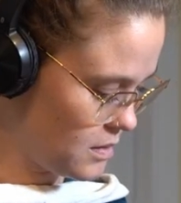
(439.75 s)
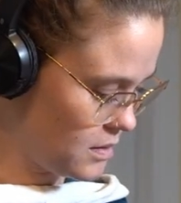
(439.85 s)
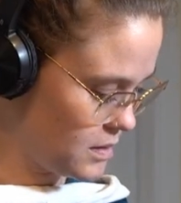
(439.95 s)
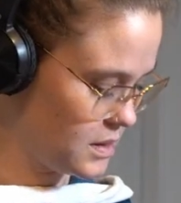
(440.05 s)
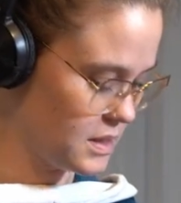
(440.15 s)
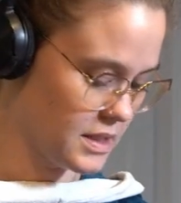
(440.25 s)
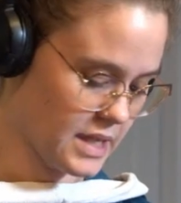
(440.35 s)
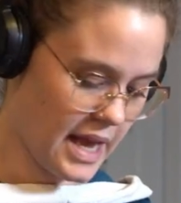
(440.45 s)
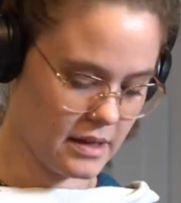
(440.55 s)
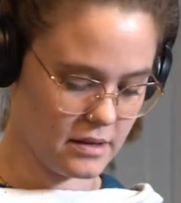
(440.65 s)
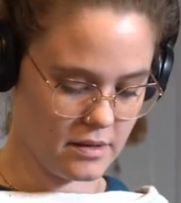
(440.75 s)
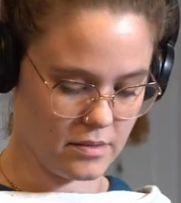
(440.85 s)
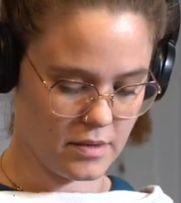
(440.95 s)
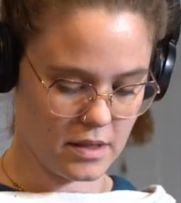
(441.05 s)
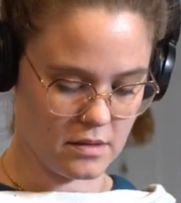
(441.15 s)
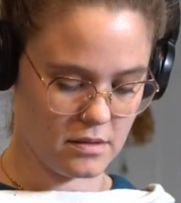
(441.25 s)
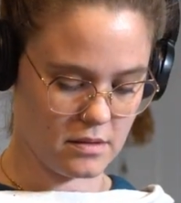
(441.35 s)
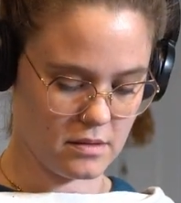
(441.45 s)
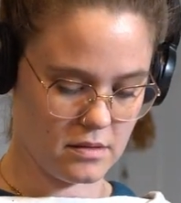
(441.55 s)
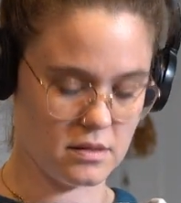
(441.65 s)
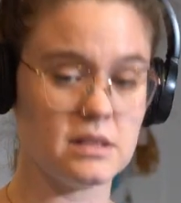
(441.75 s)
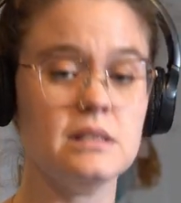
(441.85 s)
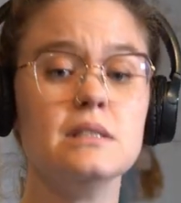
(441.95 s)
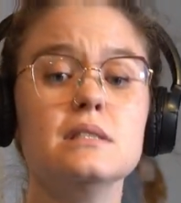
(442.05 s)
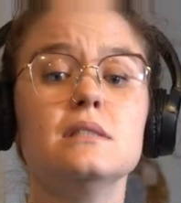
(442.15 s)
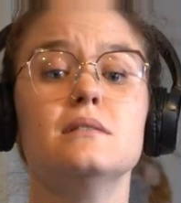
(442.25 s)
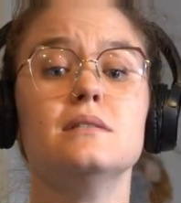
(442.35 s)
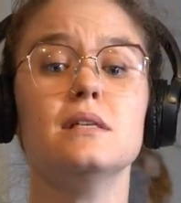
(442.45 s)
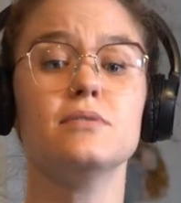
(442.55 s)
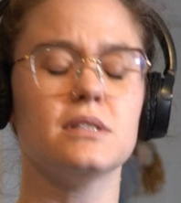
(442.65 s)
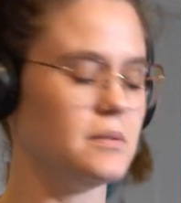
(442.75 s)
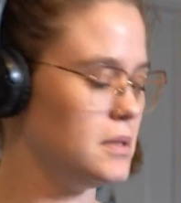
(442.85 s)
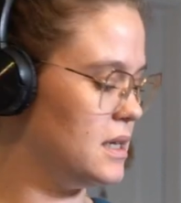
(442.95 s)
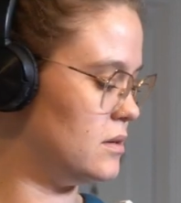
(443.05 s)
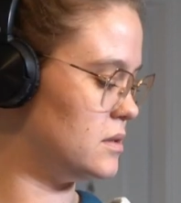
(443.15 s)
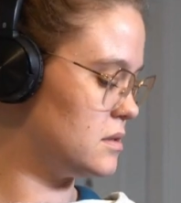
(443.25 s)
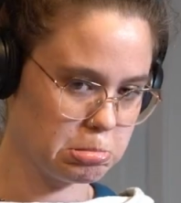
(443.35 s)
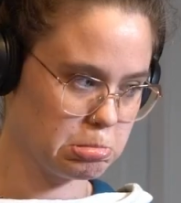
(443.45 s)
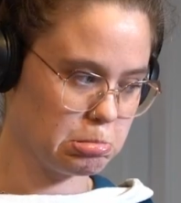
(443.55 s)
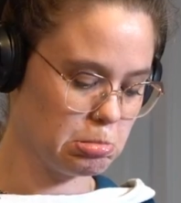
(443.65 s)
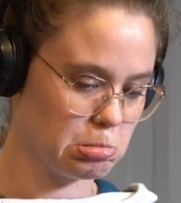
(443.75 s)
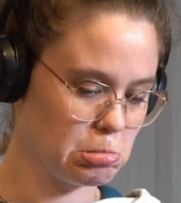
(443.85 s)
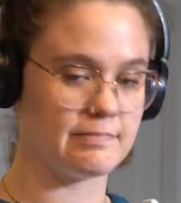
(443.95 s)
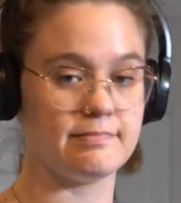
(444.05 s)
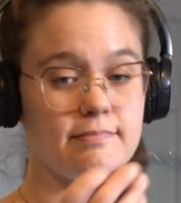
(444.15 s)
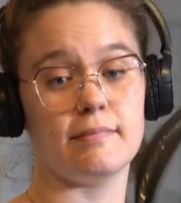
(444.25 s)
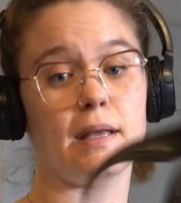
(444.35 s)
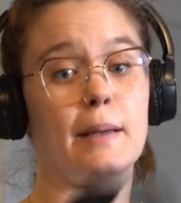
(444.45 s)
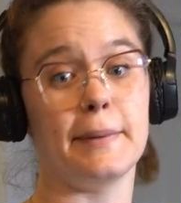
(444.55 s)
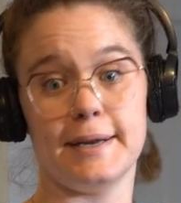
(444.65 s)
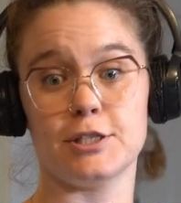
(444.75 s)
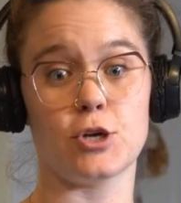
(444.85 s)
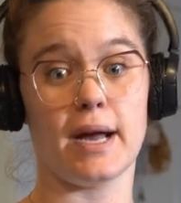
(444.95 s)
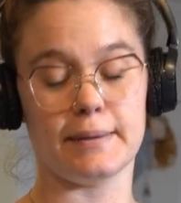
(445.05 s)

This is exactly the right. Not enough seam allowance. I'm gonna try.